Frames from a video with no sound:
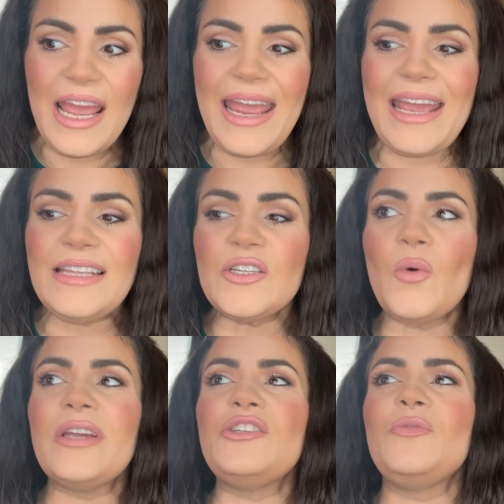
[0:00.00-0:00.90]
it's
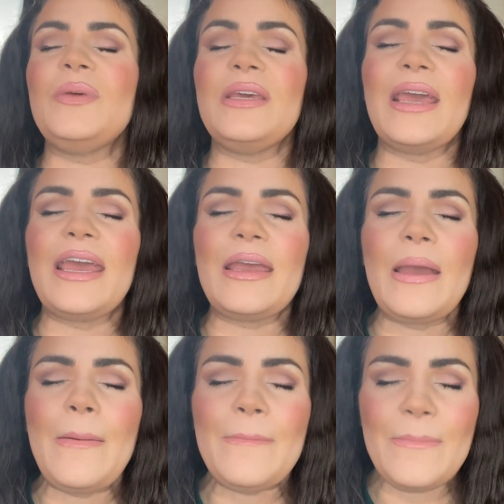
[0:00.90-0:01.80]
going to be a
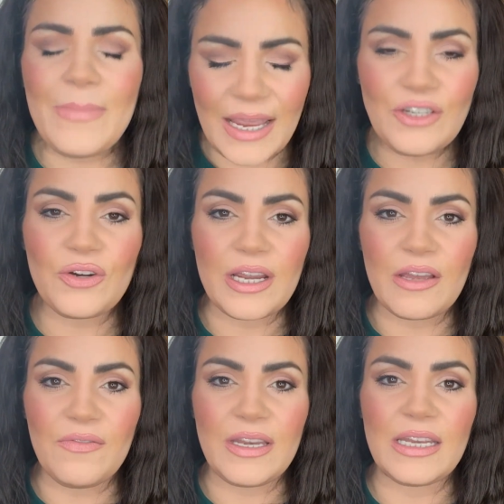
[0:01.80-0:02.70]
major
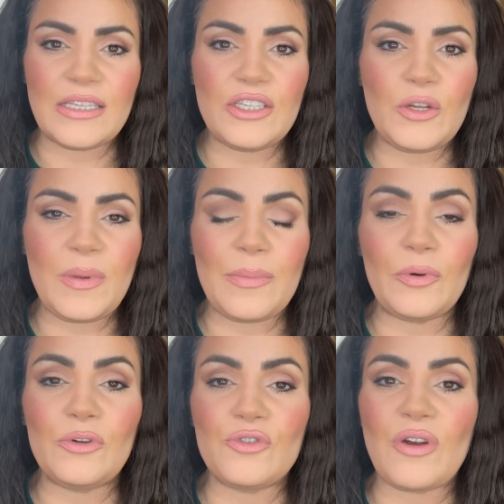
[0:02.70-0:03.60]
inconvenience to people
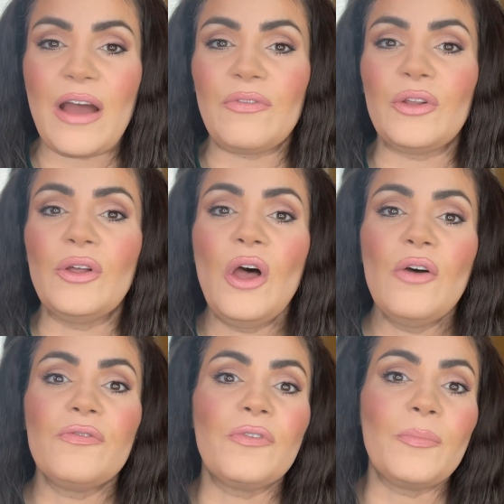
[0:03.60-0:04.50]
who travel
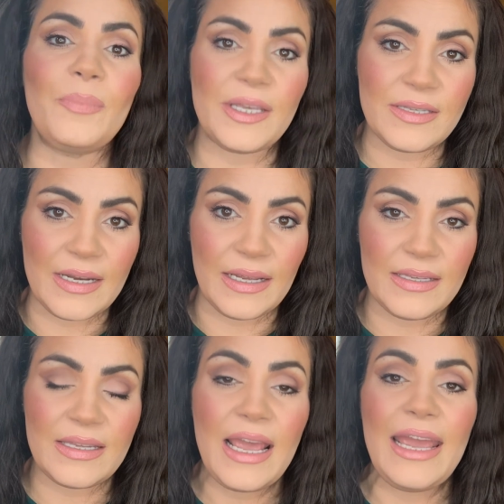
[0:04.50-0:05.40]
for
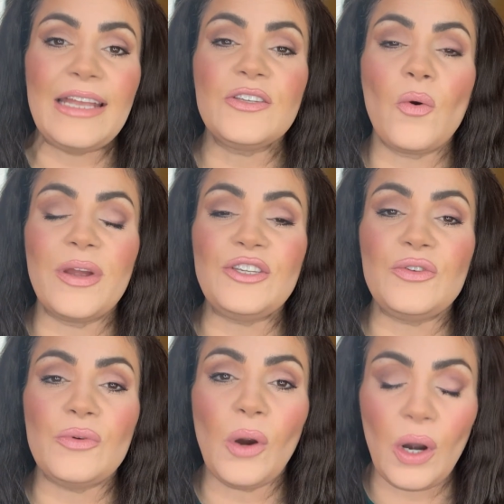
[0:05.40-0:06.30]
business. It's going
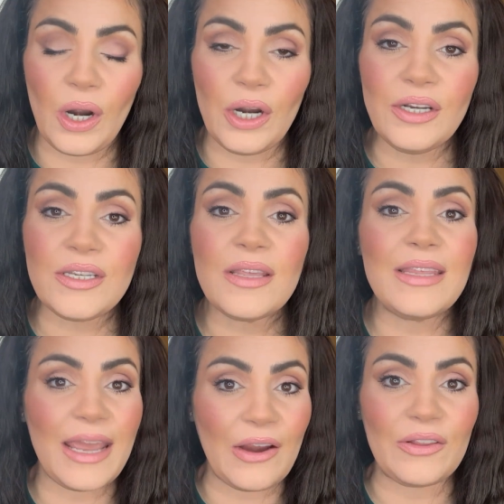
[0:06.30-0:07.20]
to hurt
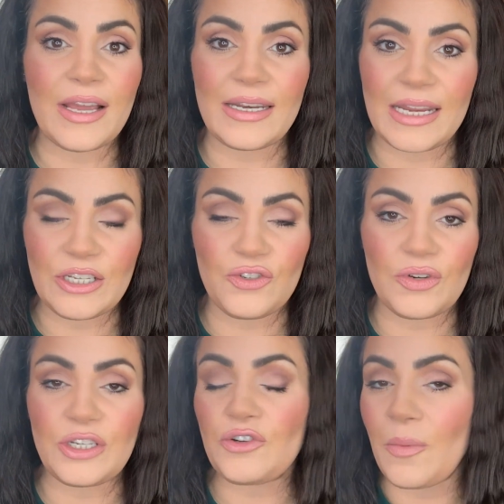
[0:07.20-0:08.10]
the airline
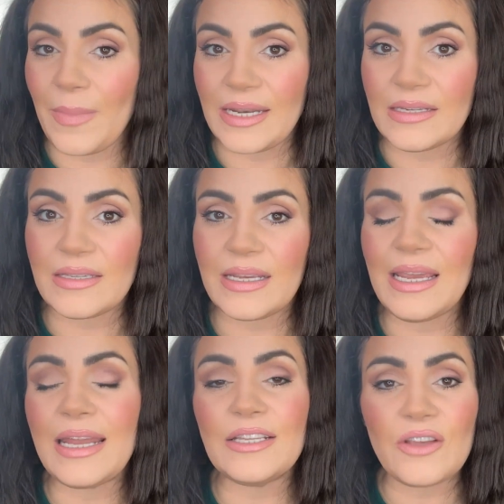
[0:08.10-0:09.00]
industry tremendously,
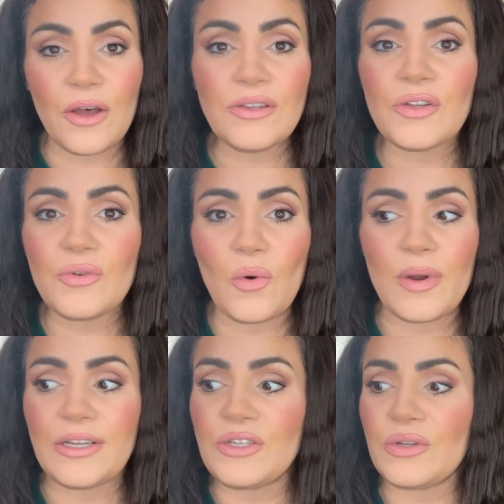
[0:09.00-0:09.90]
and it's also
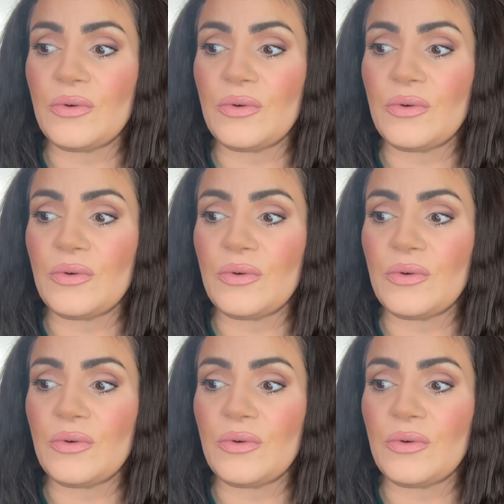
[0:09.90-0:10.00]
going to